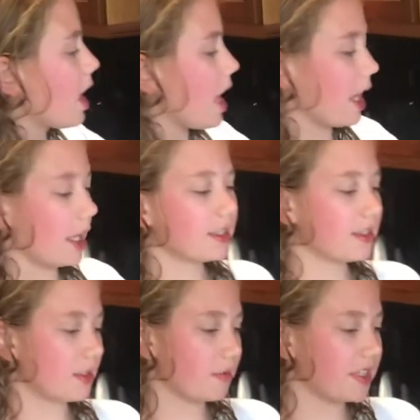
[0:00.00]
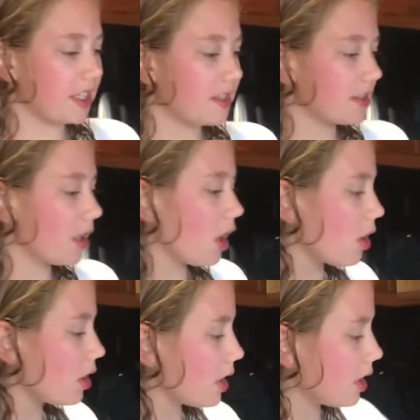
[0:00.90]
and some sea
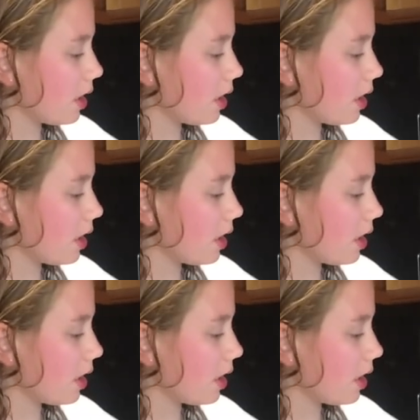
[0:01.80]
salt